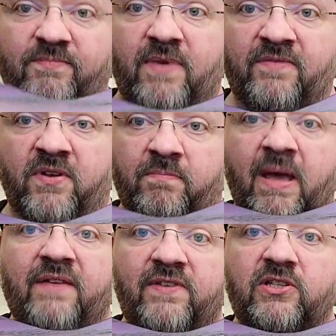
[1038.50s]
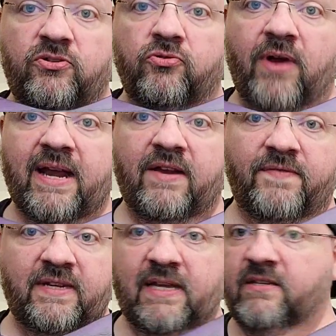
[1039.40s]
If it benefits you, great. If
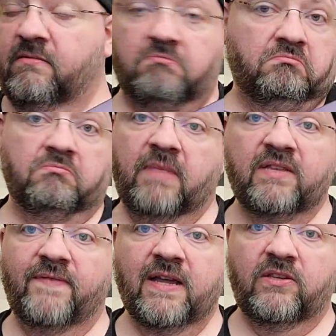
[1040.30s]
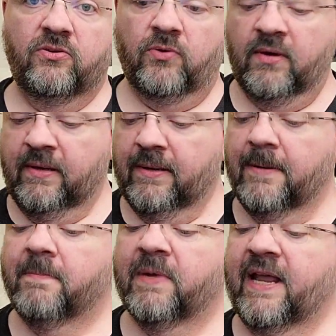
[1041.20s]
it doesn't, that's fine too.
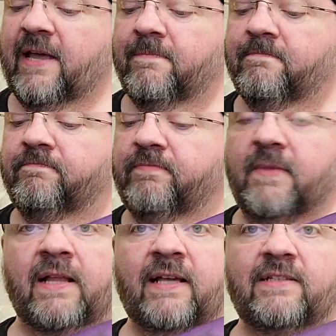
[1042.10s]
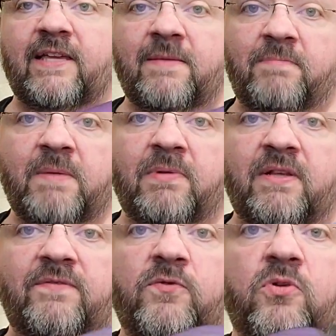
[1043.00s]
But hey, I like to keep people
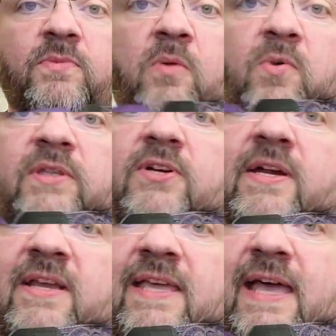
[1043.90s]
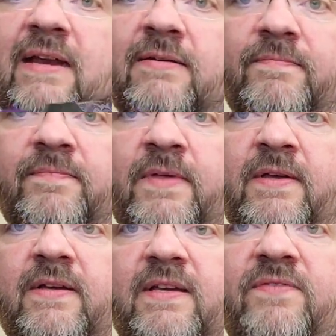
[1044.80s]
informed on what they're going to get.
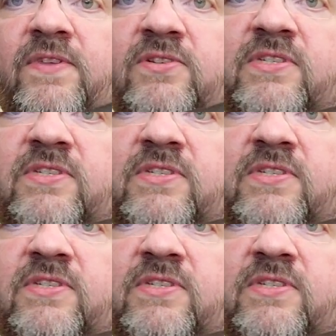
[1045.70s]
If there's